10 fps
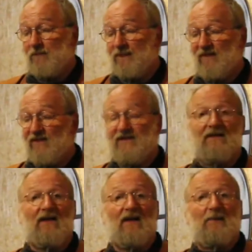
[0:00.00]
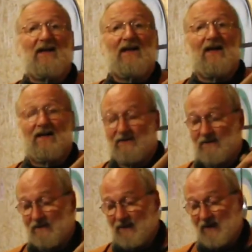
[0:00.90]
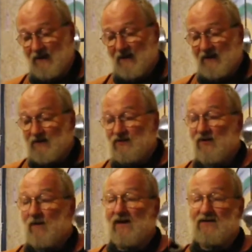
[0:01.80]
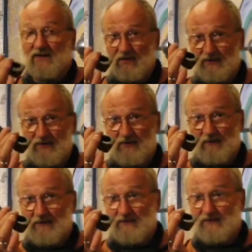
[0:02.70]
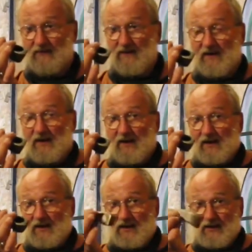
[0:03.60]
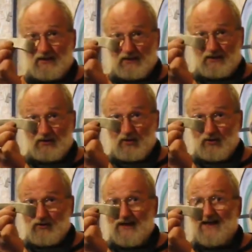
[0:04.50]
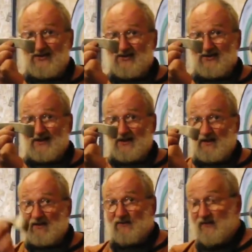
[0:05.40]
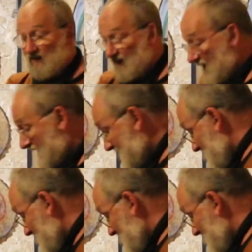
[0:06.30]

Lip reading: They're fitted like a pickaxe. So as a consequence, you could actually throw these